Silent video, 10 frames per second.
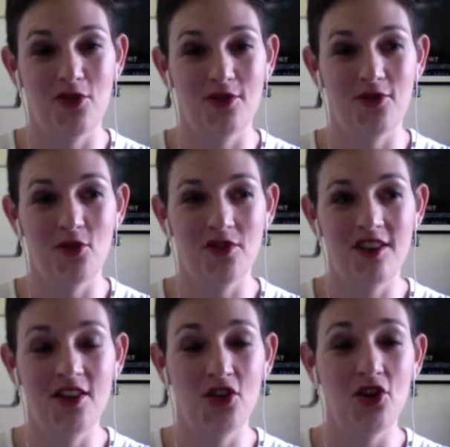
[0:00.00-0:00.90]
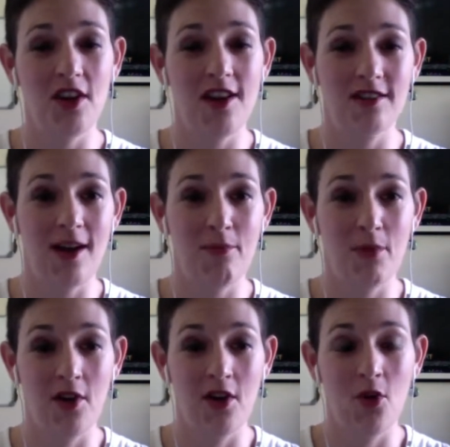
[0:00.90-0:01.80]
because of course he could end up
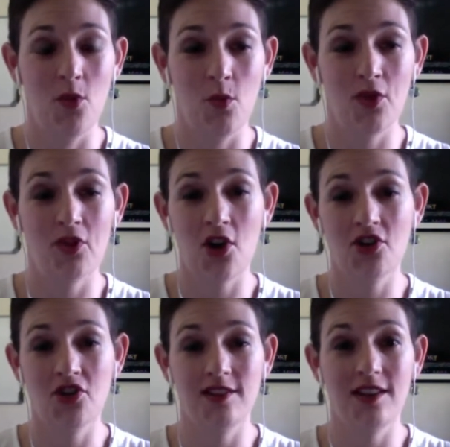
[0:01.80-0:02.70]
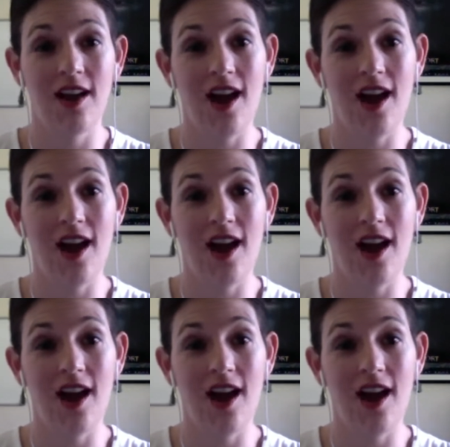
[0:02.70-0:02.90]
with contracting